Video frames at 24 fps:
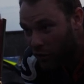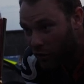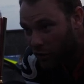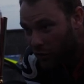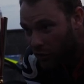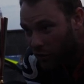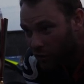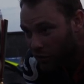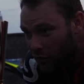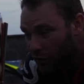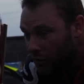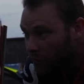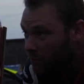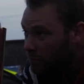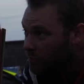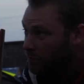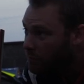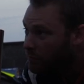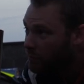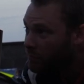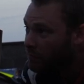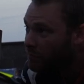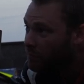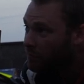
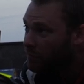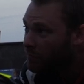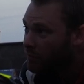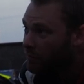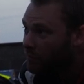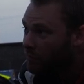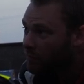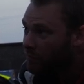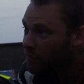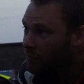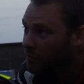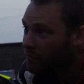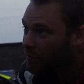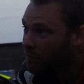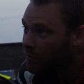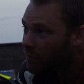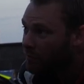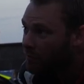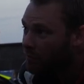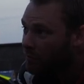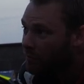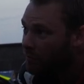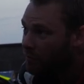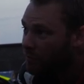
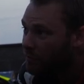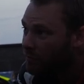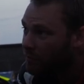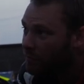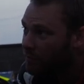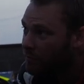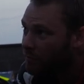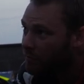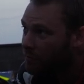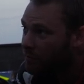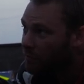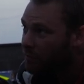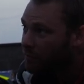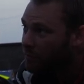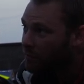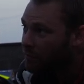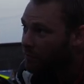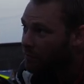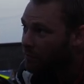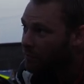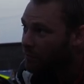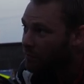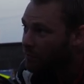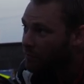
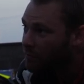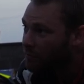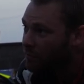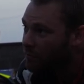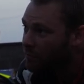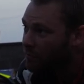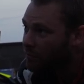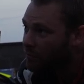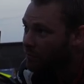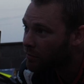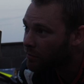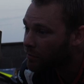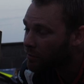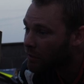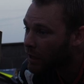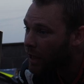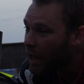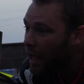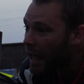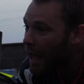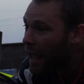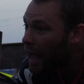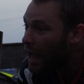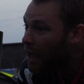
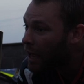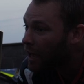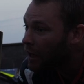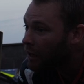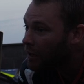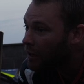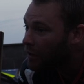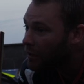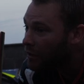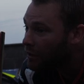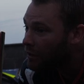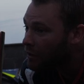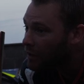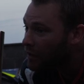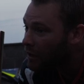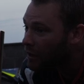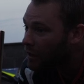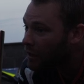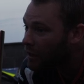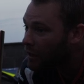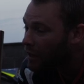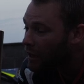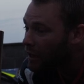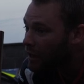
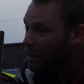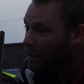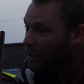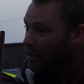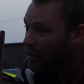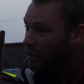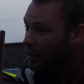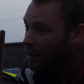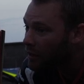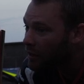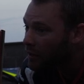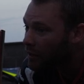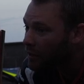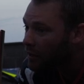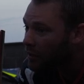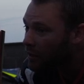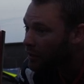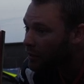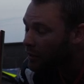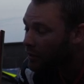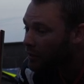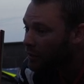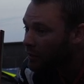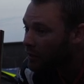
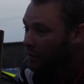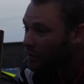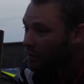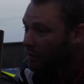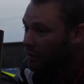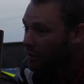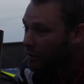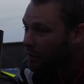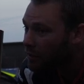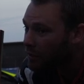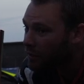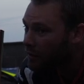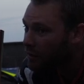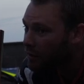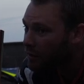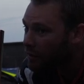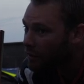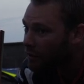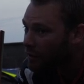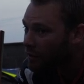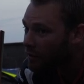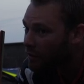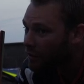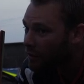
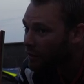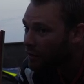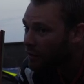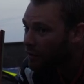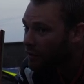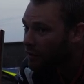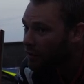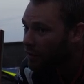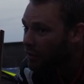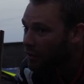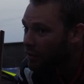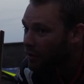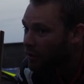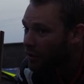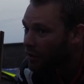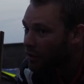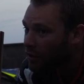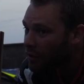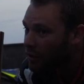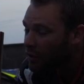(silent)